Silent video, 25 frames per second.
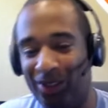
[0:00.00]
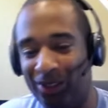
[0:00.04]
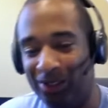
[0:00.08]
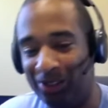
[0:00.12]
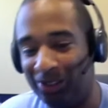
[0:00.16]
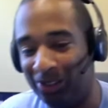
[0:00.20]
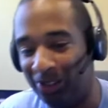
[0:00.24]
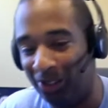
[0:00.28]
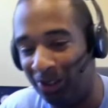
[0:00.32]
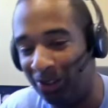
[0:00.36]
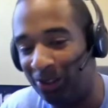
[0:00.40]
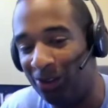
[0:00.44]

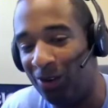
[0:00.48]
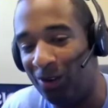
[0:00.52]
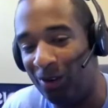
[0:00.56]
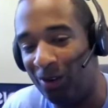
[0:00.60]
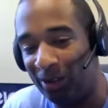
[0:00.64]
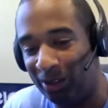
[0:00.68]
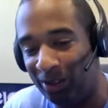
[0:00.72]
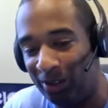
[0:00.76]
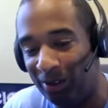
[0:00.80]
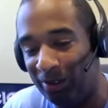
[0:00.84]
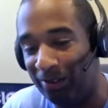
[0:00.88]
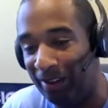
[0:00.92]
going through it
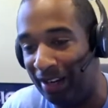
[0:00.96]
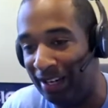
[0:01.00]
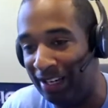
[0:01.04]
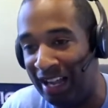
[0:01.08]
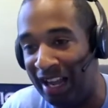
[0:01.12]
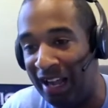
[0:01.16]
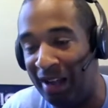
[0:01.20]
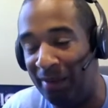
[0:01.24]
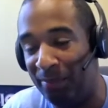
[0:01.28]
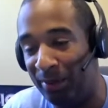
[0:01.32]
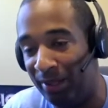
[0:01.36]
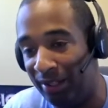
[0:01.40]
right now
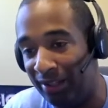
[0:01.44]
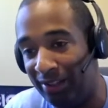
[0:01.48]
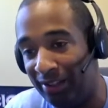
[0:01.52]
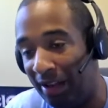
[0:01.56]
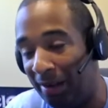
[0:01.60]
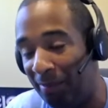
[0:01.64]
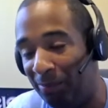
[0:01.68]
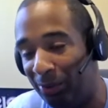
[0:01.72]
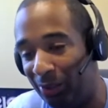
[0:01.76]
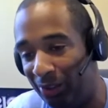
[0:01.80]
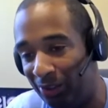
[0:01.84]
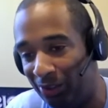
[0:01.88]
because I'm
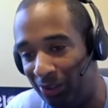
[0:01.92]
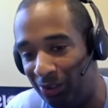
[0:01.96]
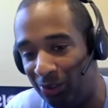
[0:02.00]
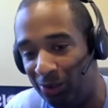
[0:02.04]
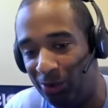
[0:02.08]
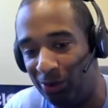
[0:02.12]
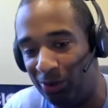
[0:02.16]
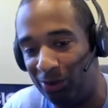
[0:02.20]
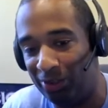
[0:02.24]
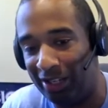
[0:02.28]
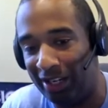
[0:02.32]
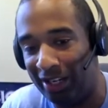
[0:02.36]
pretty sure those
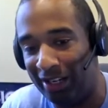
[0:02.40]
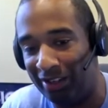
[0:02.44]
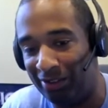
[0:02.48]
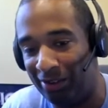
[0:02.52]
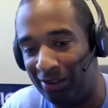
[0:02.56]
guys are in